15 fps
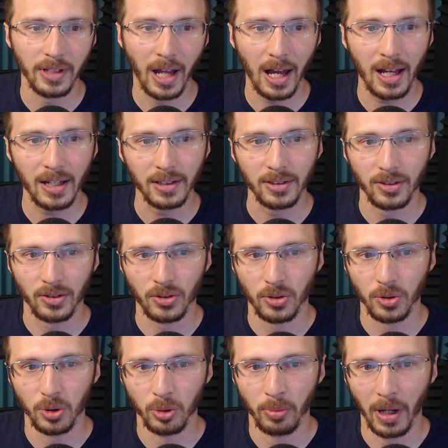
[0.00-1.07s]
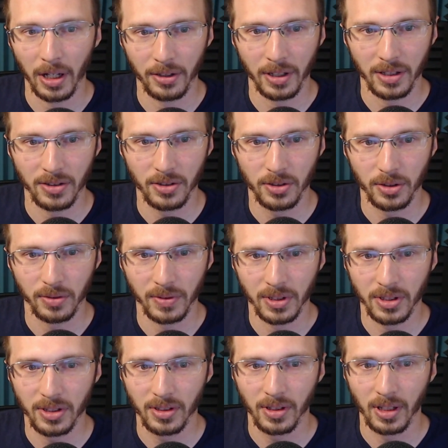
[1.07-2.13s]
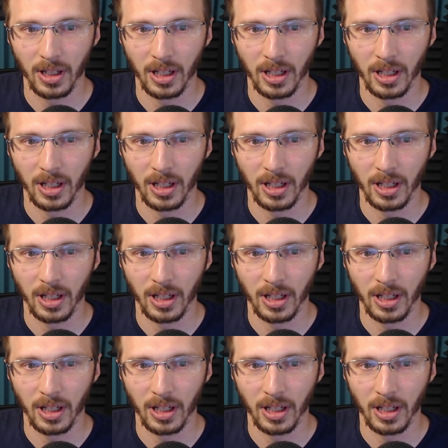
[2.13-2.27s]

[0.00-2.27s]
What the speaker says: not do battery as a service,